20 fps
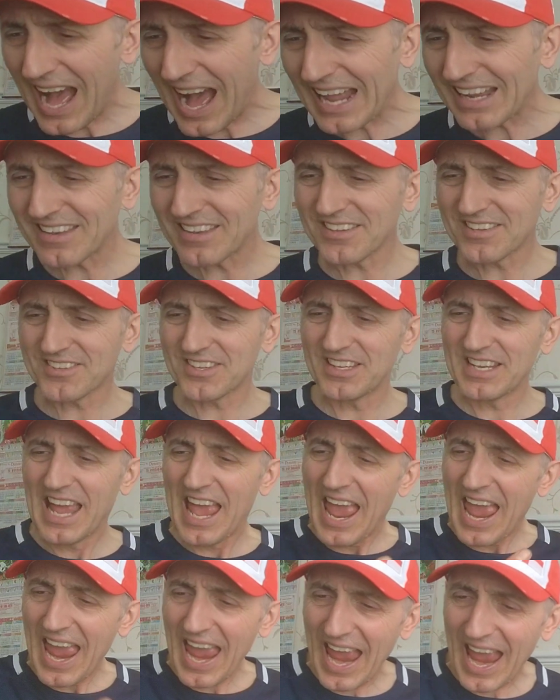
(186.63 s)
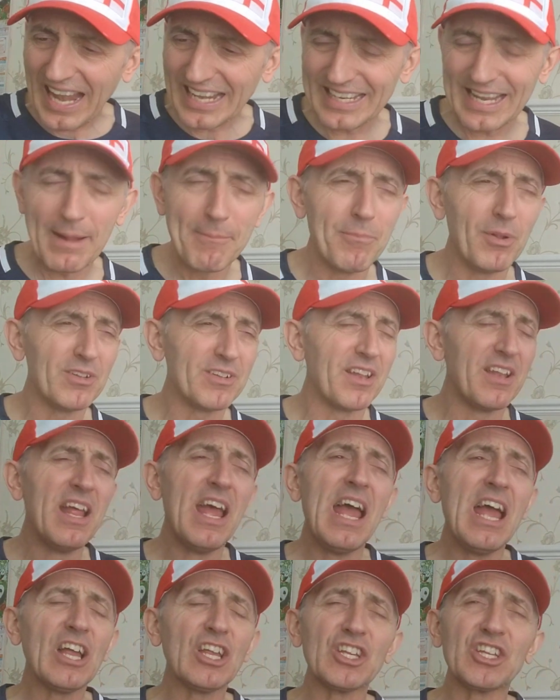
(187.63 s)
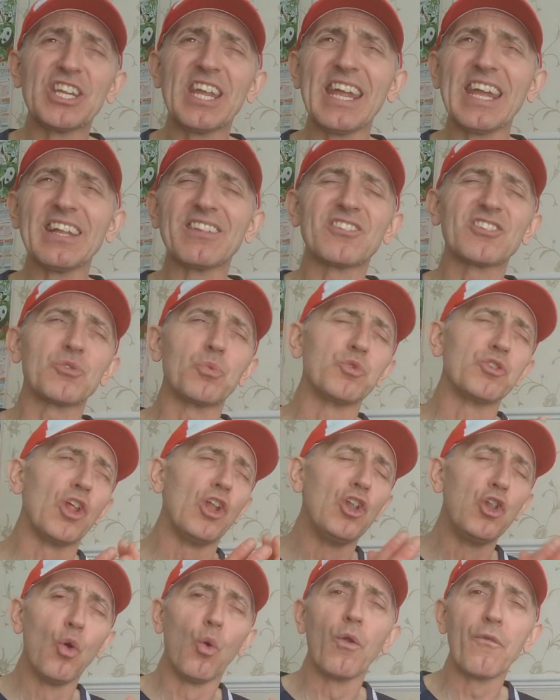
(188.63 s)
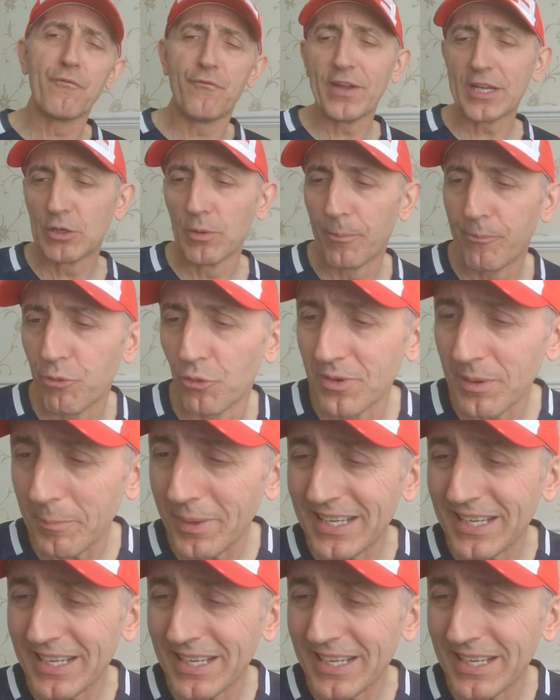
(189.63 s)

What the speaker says: Anderson, Elliot Embleton, Yates was a lone figure up front.